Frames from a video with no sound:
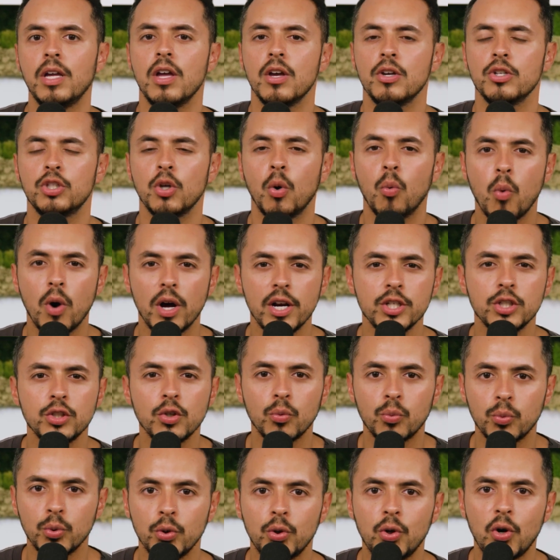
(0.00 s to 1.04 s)
So, what is
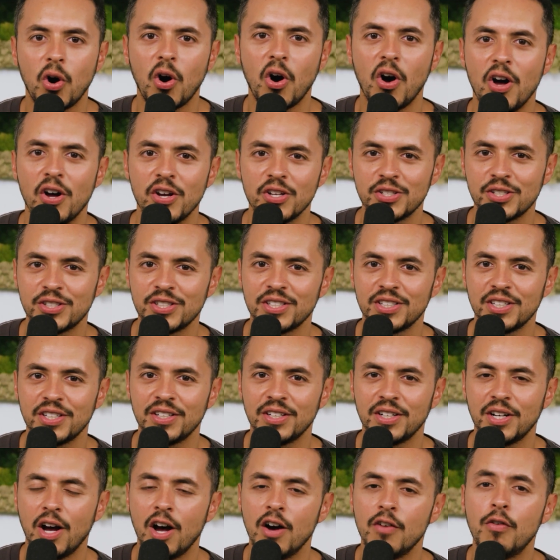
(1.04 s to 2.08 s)
the root cause
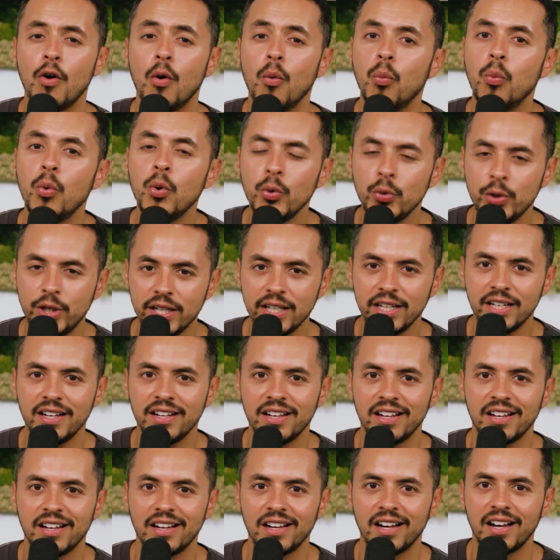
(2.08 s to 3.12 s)
of a wounded,
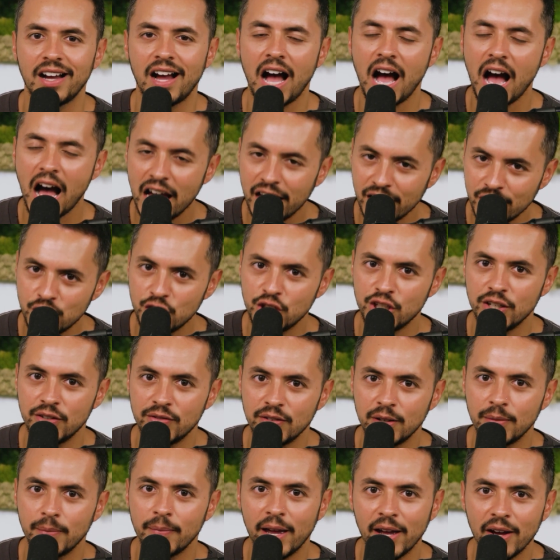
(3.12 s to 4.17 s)
high
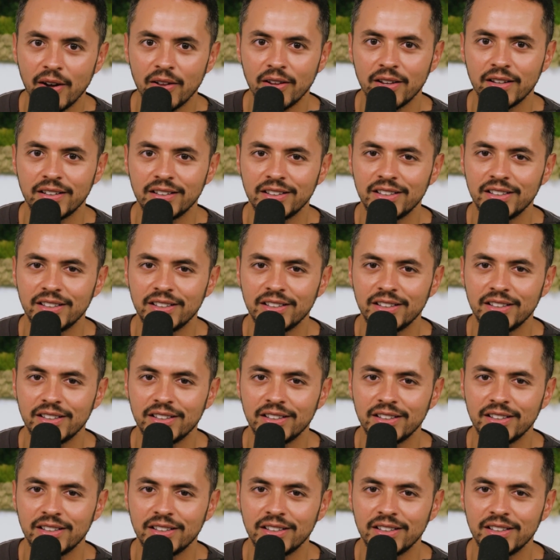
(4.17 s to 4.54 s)
achieving male?